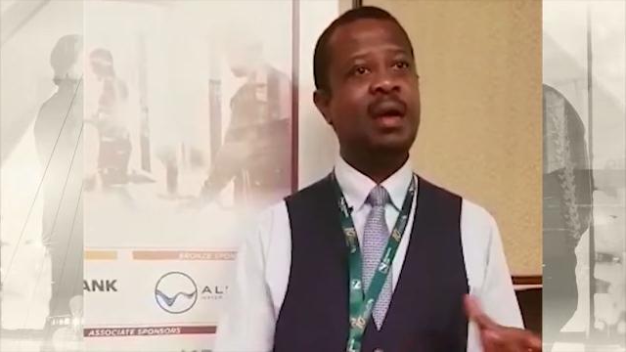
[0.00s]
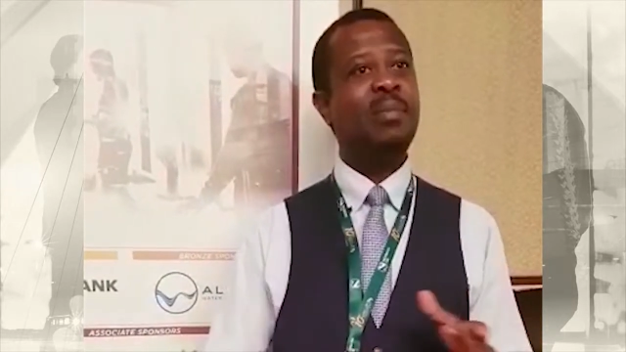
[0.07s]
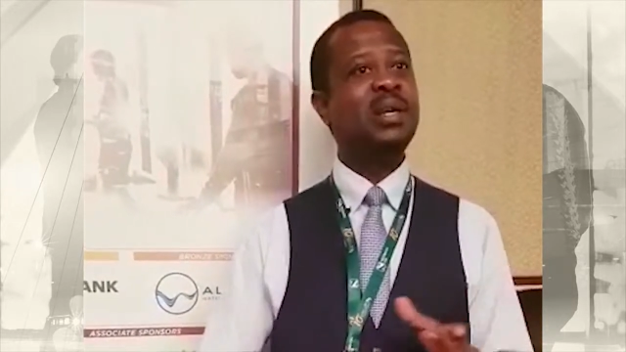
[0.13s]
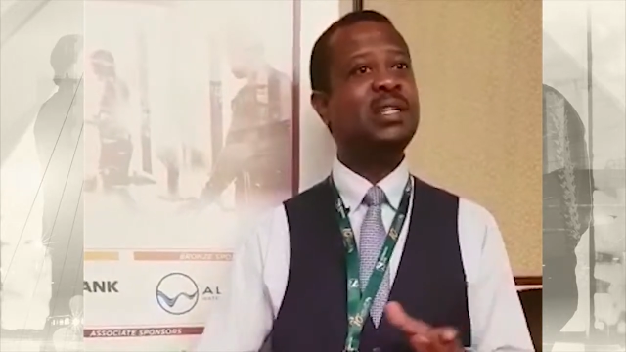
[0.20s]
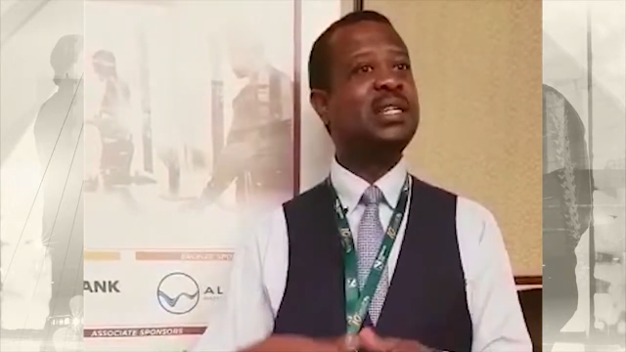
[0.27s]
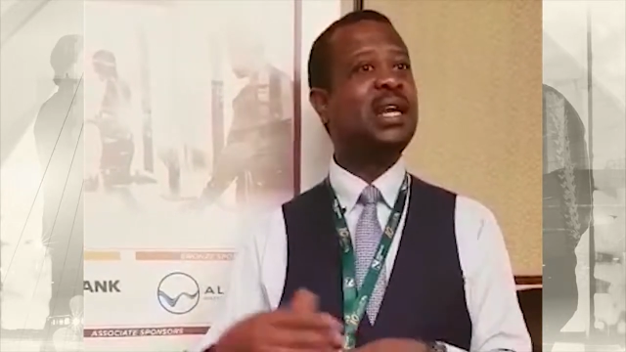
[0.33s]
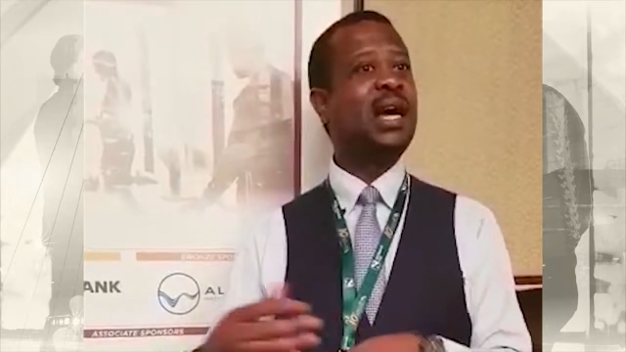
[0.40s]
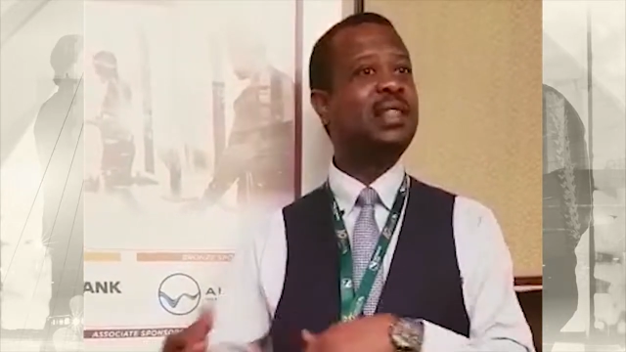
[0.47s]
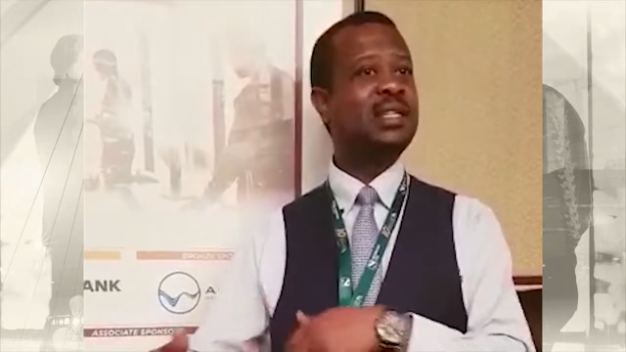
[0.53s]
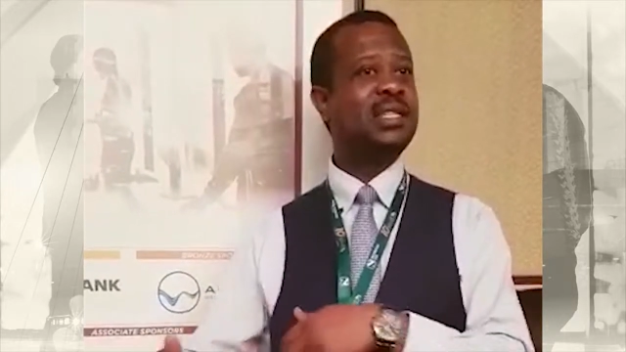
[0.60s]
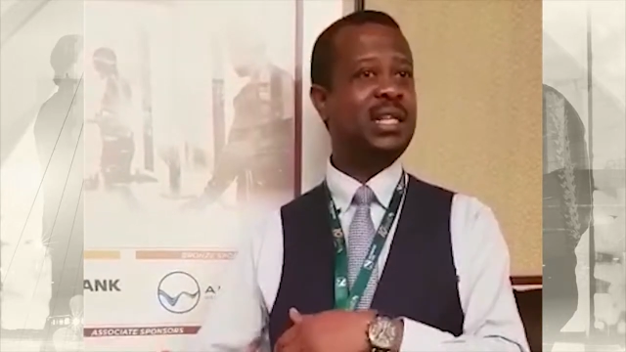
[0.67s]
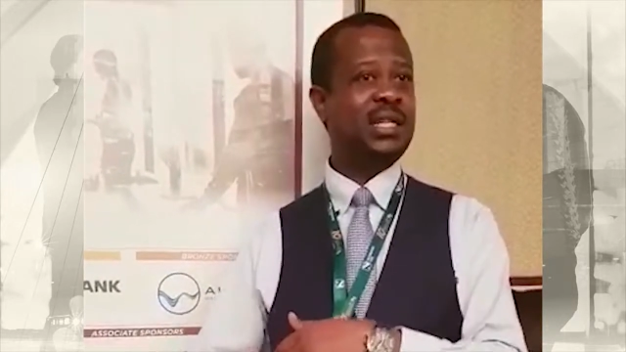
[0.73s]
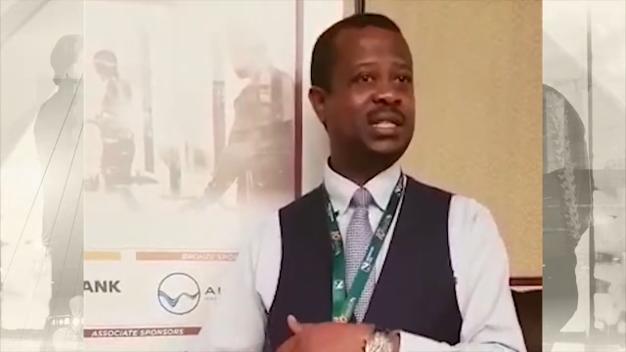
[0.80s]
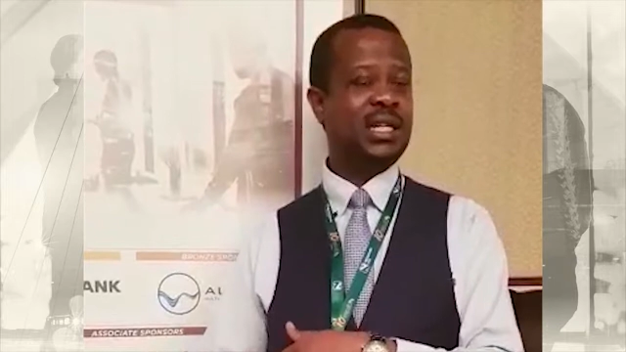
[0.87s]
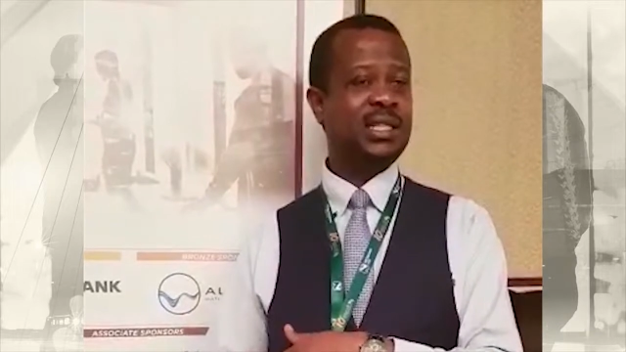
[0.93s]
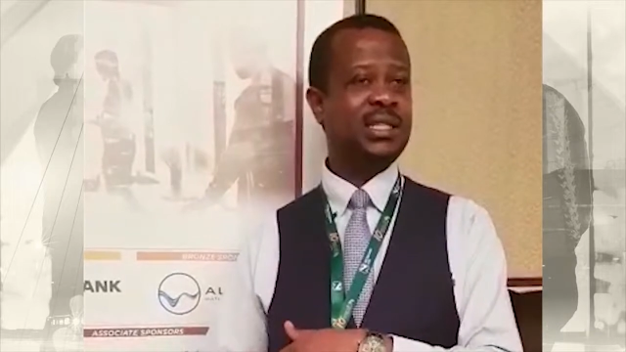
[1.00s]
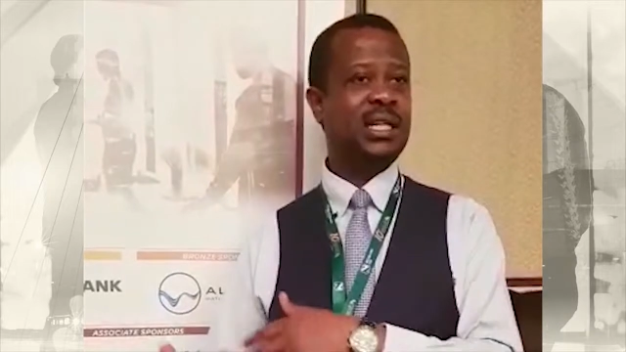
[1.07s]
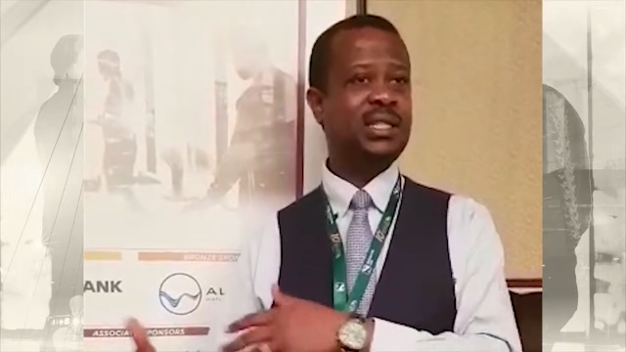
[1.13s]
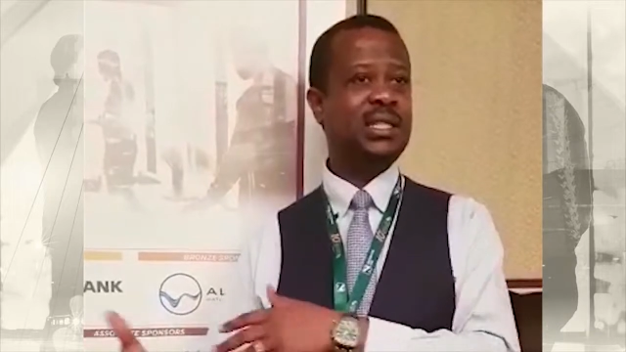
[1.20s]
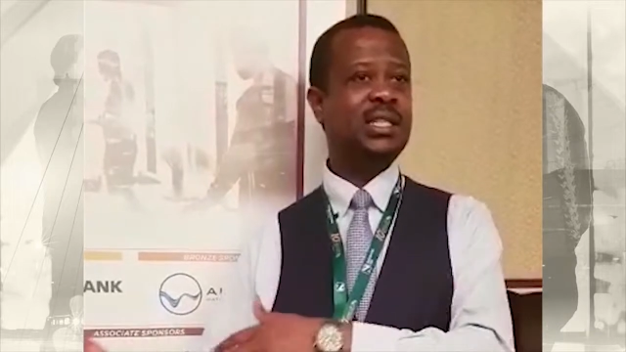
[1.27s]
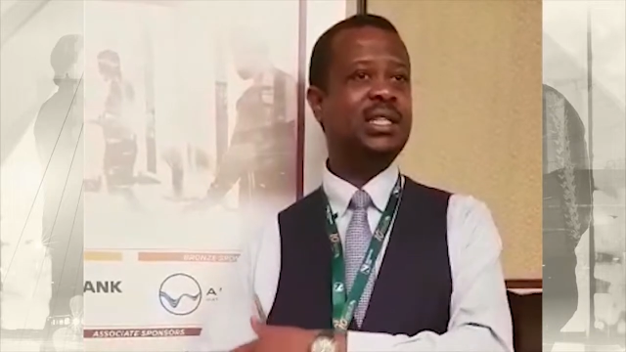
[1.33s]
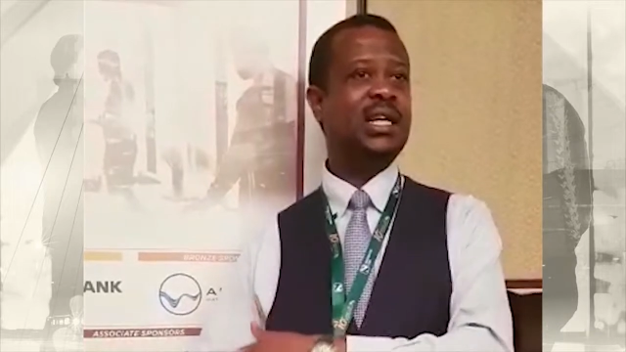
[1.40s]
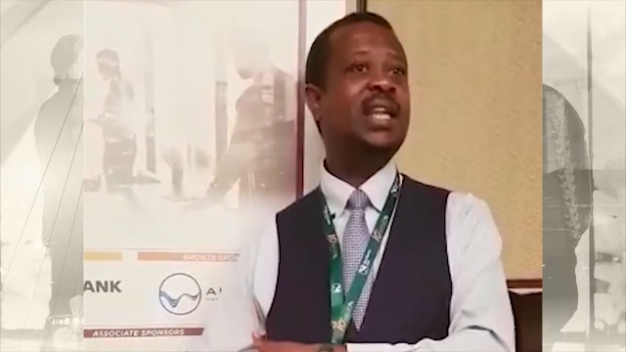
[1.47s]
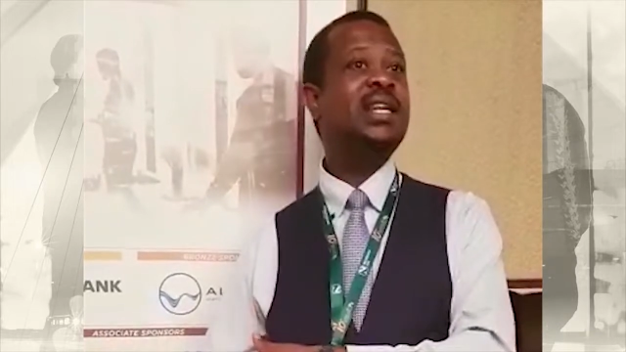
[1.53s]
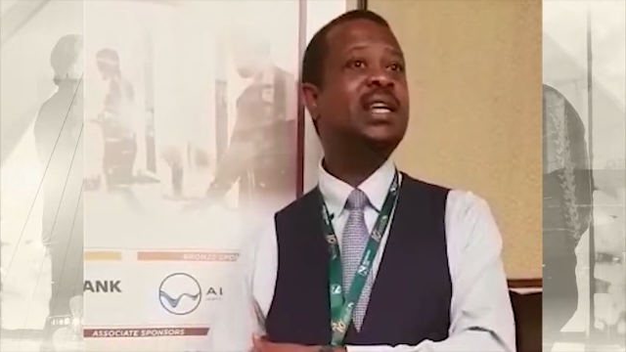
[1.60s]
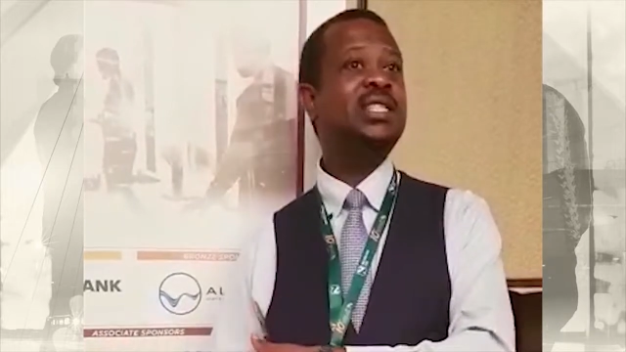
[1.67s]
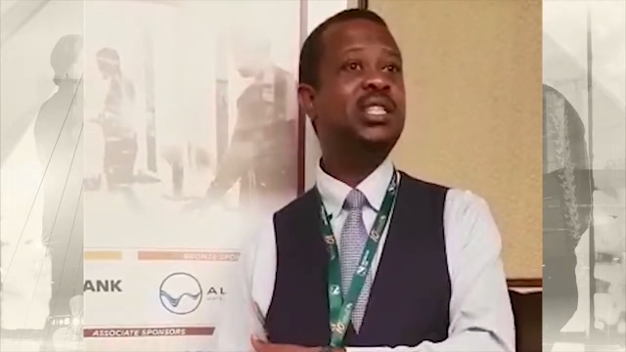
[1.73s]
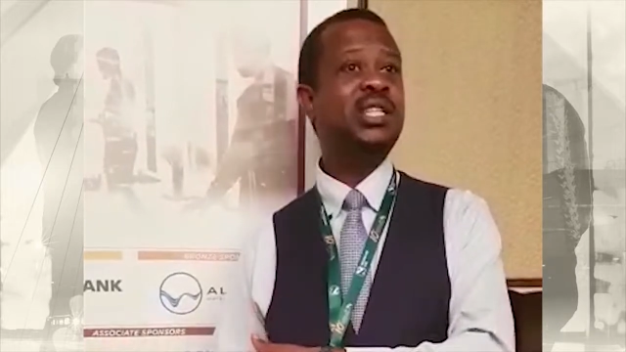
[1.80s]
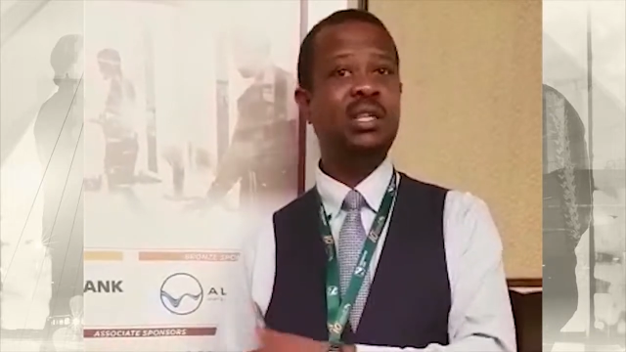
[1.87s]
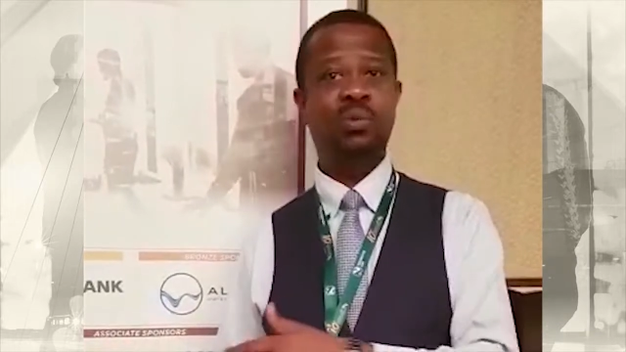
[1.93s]
but in other sectors such as
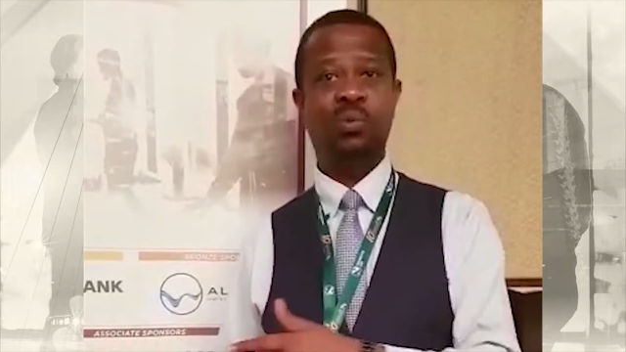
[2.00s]
energy,